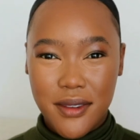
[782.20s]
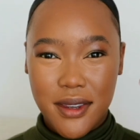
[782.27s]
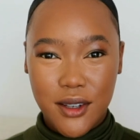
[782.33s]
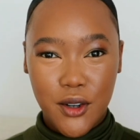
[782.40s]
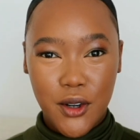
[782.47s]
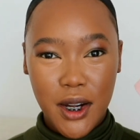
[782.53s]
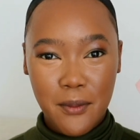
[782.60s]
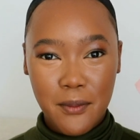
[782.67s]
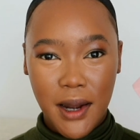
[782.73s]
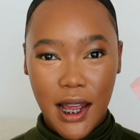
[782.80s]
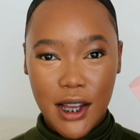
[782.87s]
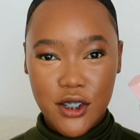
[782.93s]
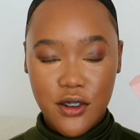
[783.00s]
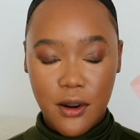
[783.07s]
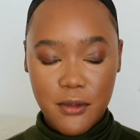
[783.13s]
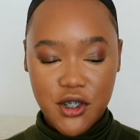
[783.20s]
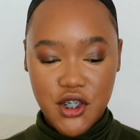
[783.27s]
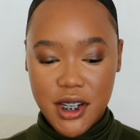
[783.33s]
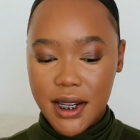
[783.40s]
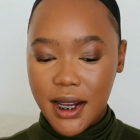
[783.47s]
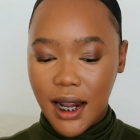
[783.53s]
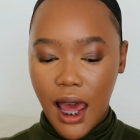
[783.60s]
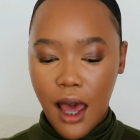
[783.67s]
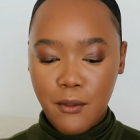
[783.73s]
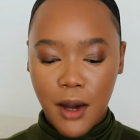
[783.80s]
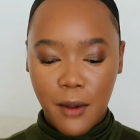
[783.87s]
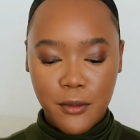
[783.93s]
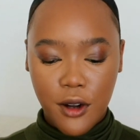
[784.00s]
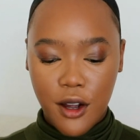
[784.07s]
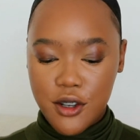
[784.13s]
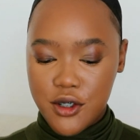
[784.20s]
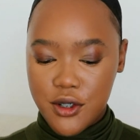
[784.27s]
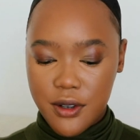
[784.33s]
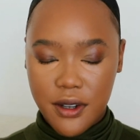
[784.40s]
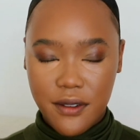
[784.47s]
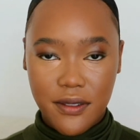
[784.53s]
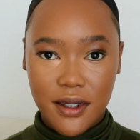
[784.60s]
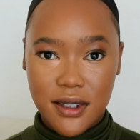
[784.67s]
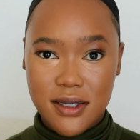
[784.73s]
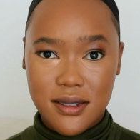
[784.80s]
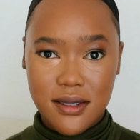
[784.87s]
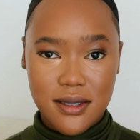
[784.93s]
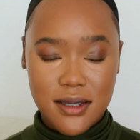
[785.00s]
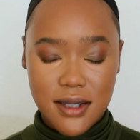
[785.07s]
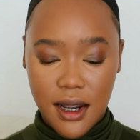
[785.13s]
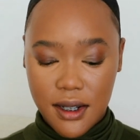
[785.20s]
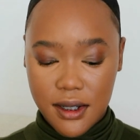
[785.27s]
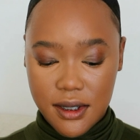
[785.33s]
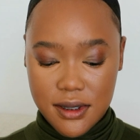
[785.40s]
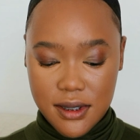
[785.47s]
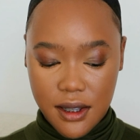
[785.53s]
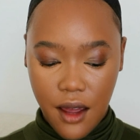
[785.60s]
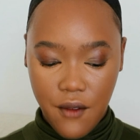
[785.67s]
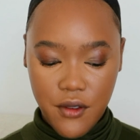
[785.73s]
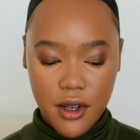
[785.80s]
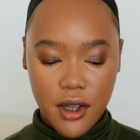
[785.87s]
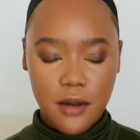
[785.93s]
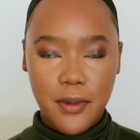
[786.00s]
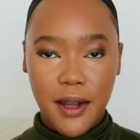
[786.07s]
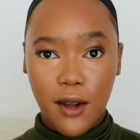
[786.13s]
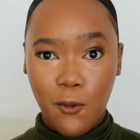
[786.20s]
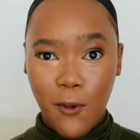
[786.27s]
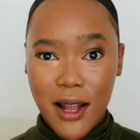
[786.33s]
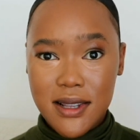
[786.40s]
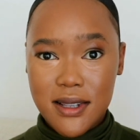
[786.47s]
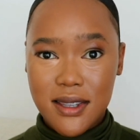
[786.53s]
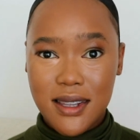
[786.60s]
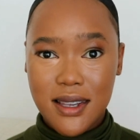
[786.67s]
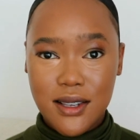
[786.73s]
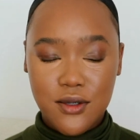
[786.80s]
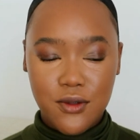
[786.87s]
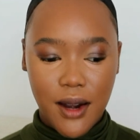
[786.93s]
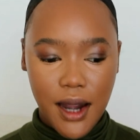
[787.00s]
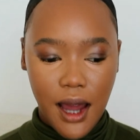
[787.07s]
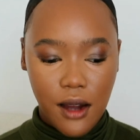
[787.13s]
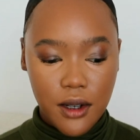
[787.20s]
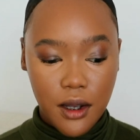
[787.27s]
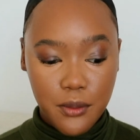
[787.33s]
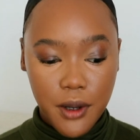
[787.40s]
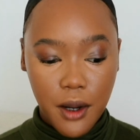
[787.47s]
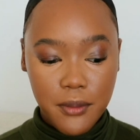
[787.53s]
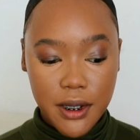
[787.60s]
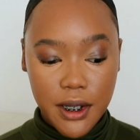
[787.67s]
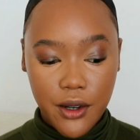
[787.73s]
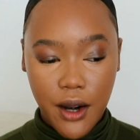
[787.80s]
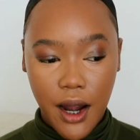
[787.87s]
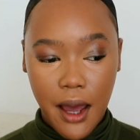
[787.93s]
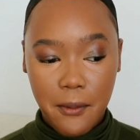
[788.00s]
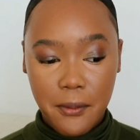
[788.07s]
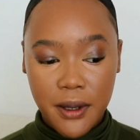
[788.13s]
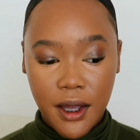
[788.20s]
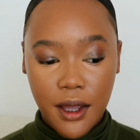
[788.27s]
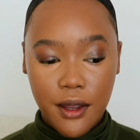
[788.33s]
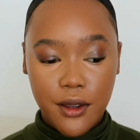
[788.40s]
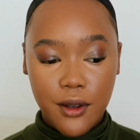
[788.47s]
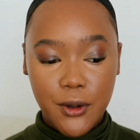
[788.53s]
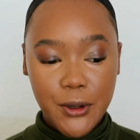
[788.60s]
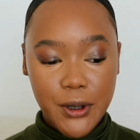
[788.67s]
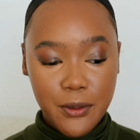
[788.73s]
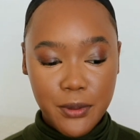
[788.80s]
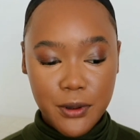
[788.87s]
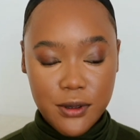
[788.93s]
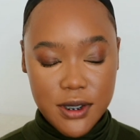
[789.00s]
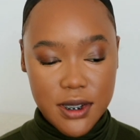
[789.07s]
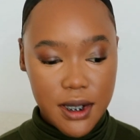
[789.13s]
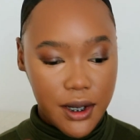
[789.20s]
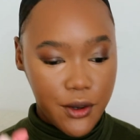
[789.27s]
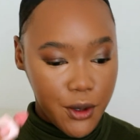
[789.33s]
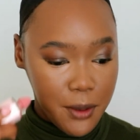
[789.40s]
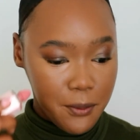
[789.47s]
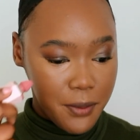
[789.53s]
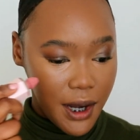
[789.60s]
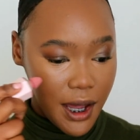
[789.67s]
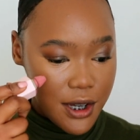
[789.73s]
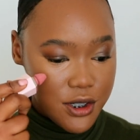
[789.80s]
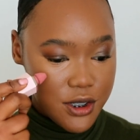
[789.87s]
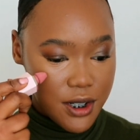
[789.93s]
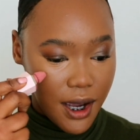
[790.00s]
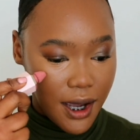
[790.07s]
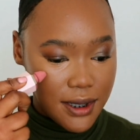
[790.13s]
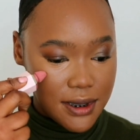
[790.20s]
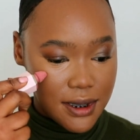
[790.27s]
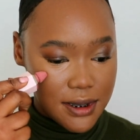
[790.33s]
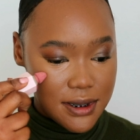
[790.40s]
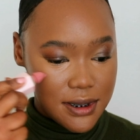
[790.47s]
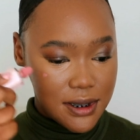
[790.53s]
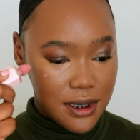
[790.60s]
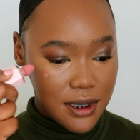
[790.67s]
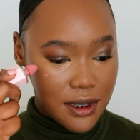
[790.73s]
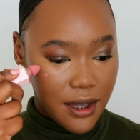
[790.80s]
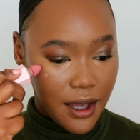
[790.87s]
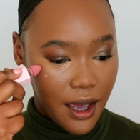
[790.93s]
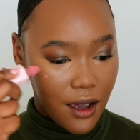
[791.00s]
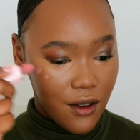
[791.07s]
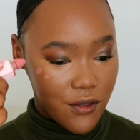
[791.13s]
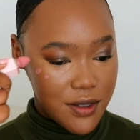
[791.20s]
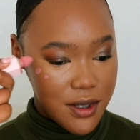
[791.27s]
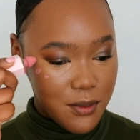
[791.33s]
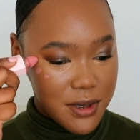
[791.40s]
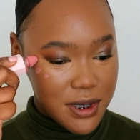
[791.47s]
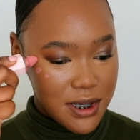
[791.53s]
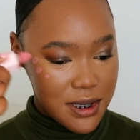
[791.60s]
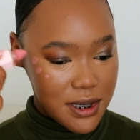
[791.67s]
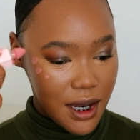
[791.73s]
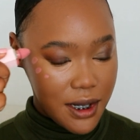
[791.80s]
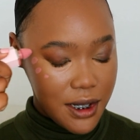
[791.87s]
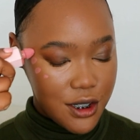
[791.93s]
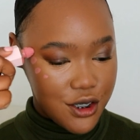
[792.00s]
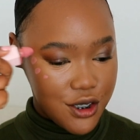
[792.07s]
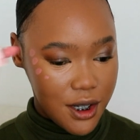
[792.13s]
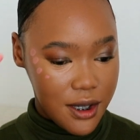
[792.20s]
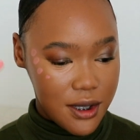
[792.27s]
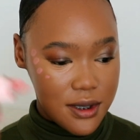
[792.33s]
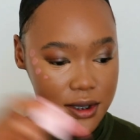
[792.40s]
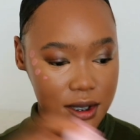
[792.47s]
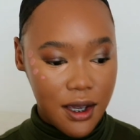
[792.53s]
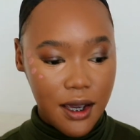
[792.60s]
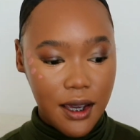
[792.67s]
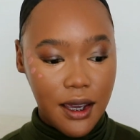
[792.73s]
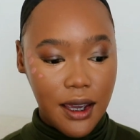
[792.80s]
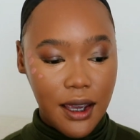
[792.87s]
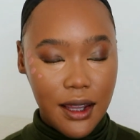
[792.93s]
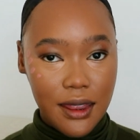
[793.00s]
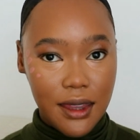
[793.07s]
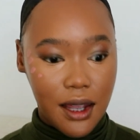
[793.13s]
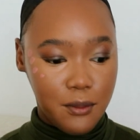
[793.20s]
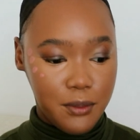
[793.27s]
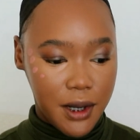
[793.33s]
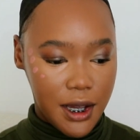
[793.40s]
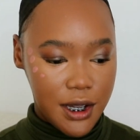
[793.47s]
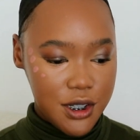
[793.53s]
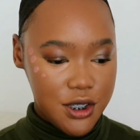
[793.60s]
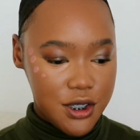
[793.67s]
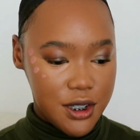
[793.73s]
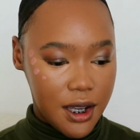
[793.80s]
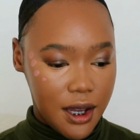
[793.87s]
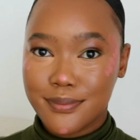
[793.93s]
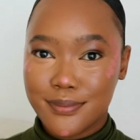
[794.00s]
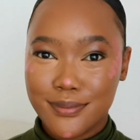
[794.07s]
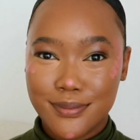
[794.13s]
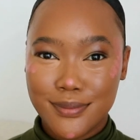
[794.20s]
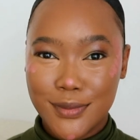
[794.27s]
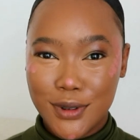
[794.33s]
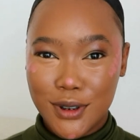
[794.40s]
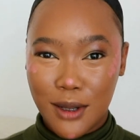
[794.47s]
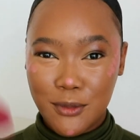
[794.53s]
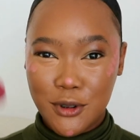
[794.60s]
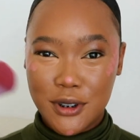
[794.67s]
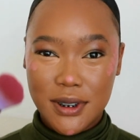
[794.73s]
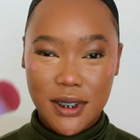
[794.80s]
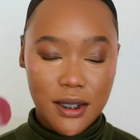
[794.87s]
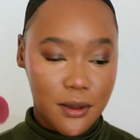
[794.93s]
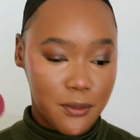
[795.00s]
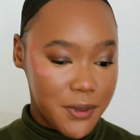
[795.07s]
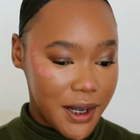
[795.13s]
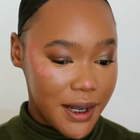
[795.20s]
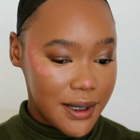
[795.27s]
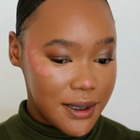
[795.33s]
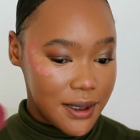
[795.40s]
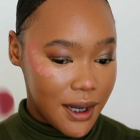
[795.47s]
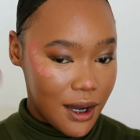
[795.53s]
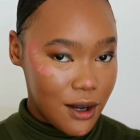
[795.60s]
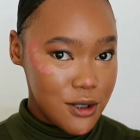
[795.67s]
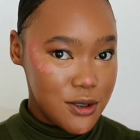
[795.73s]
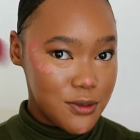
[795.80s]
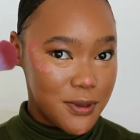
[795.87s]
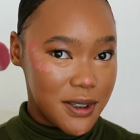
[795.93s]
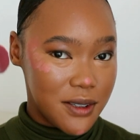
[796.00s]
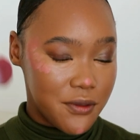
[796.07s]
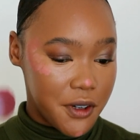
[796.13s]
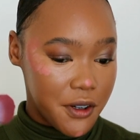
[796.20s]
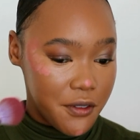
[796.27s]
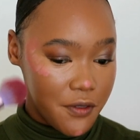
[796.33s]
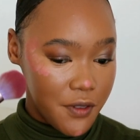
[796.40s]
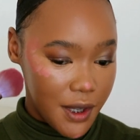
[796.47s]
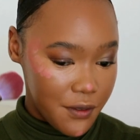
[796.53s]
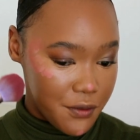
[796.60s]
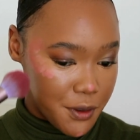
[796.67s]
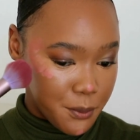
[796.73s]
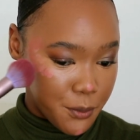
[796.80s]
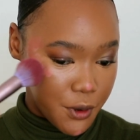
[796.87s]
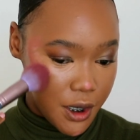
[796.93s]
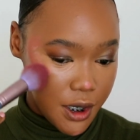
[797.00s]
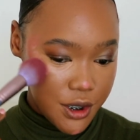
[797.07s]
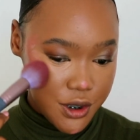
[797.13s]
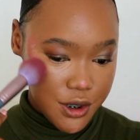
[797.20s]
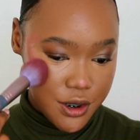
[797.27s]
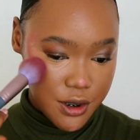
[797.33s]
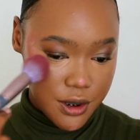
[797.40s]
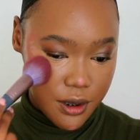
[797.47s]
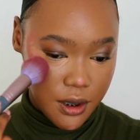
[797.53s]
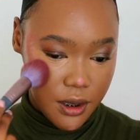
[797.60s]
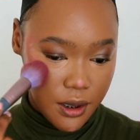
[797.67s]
have the cream blush from She Glam. I'm not sure if they still sell it in South Africa, but once these run out, I'll probably grab the Huda Beauty cream blush. I did see they have some stunning shades in that blush, so I'm just gonna blend it out with a very fluffy brush,